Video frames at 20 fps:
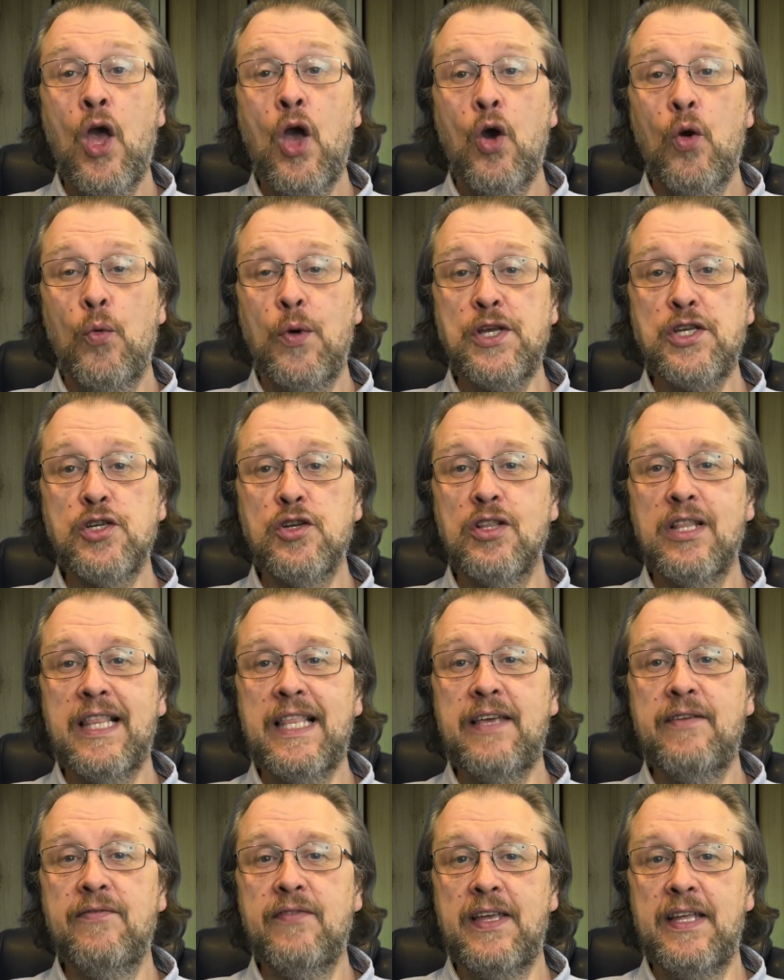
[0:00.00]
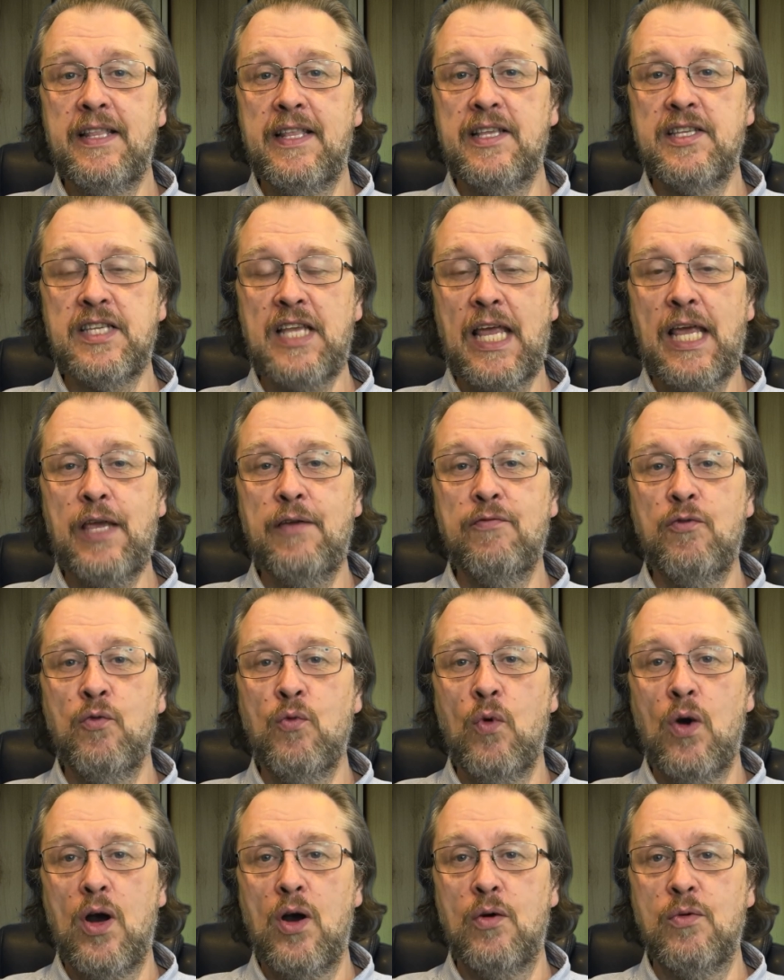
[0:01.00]
We should live in this evil
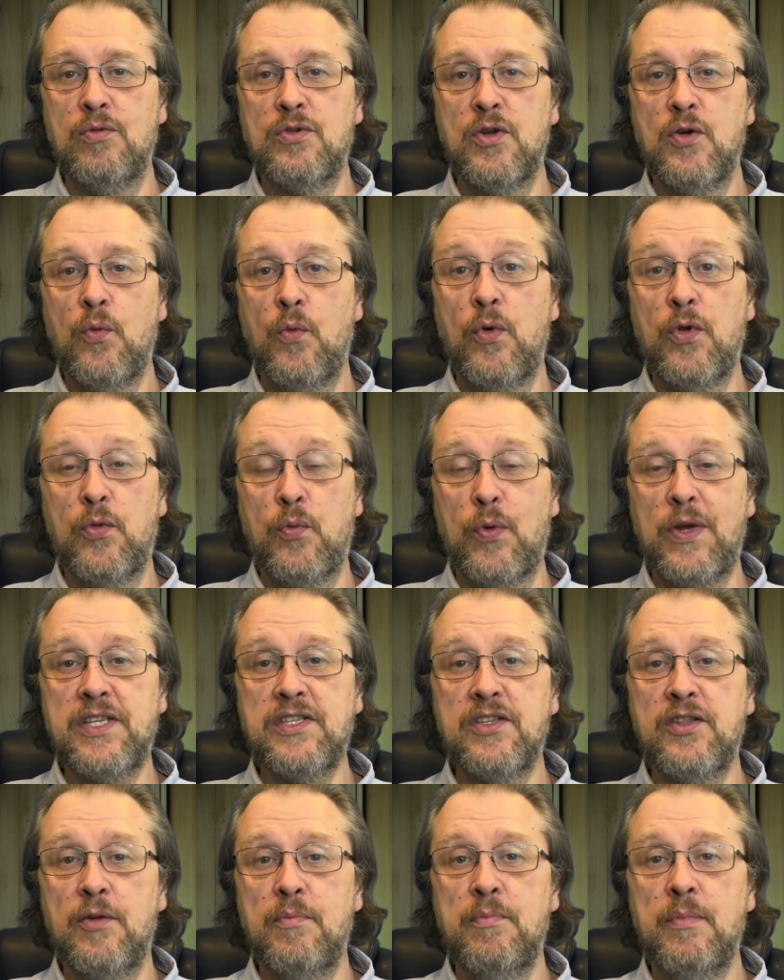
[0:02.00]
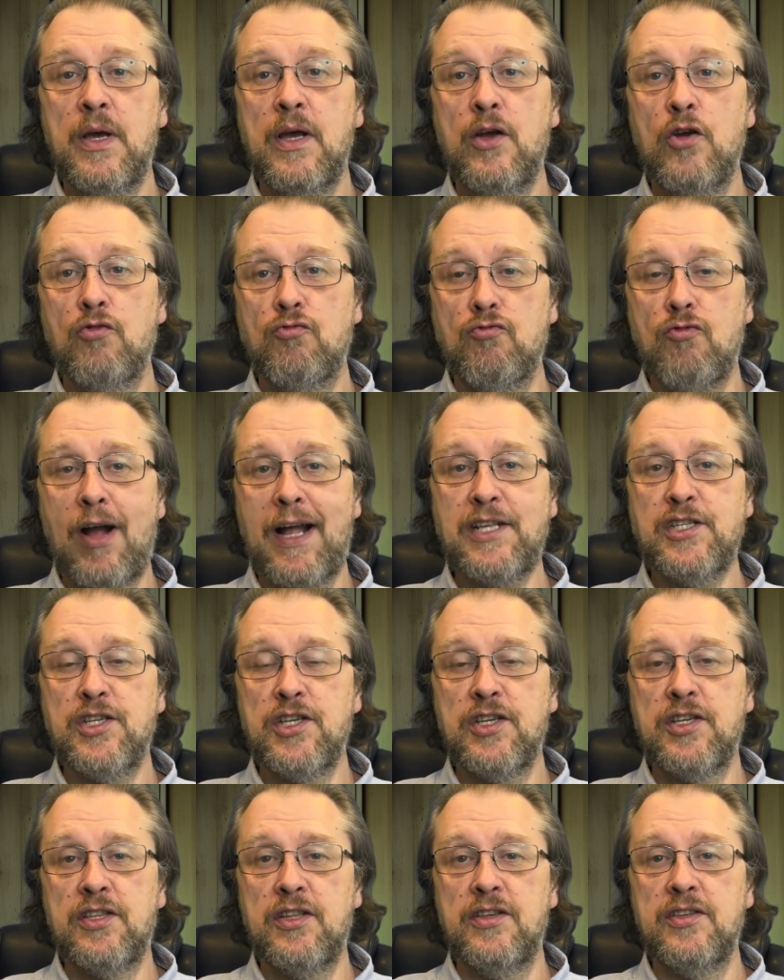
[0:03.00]
world with wisdom,
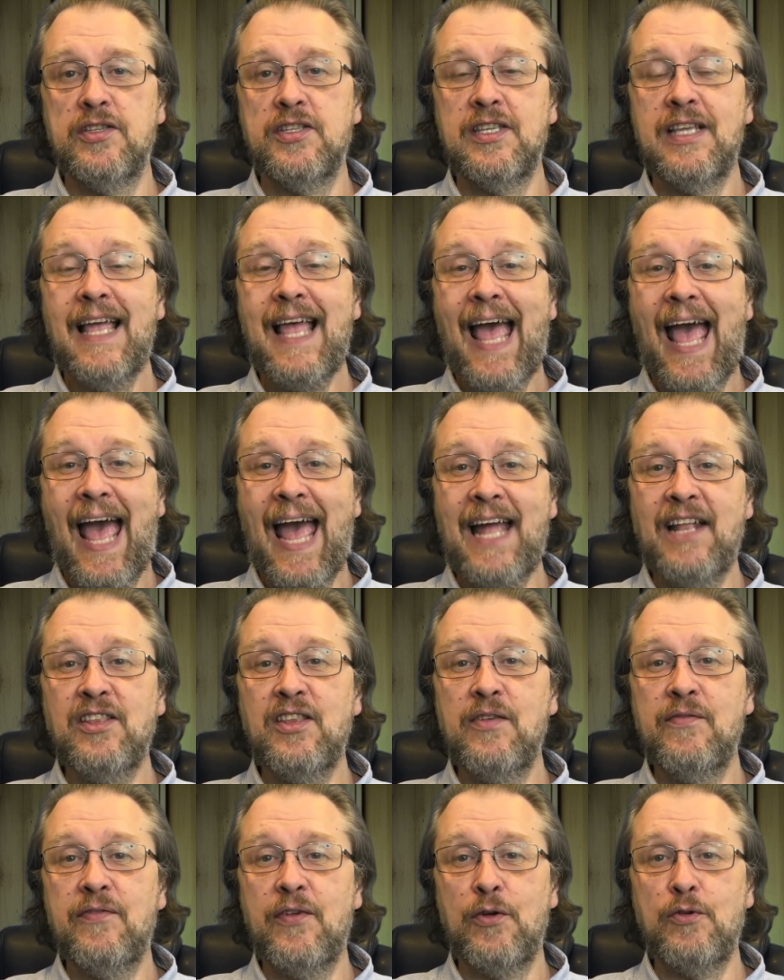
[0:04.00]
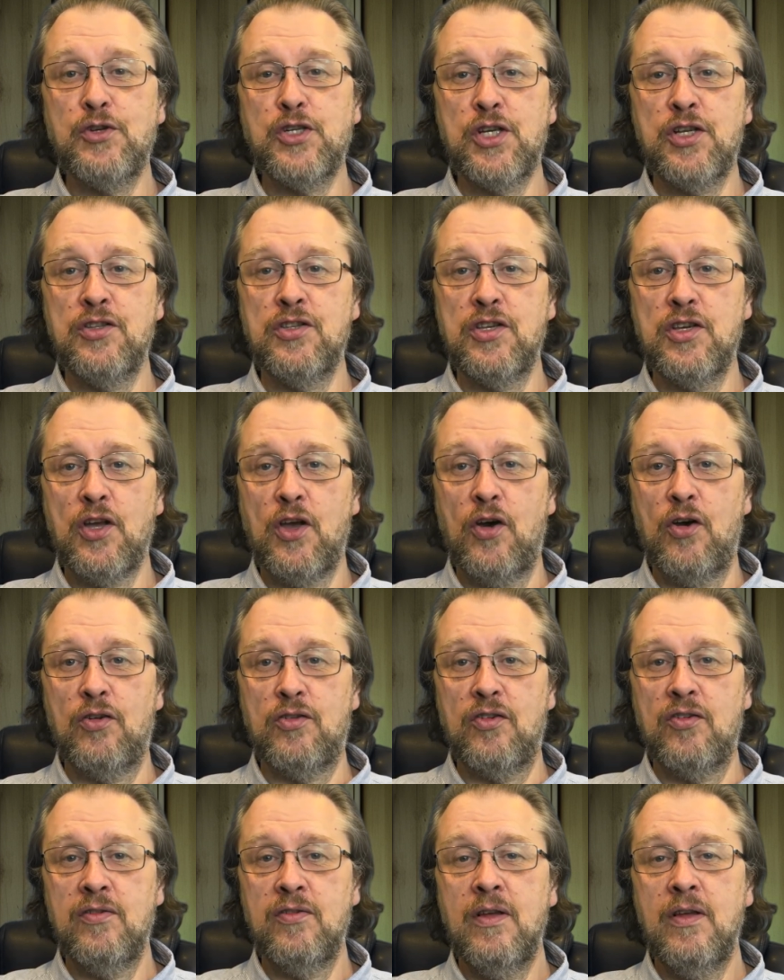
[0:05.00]
righteousness, and devotion to God,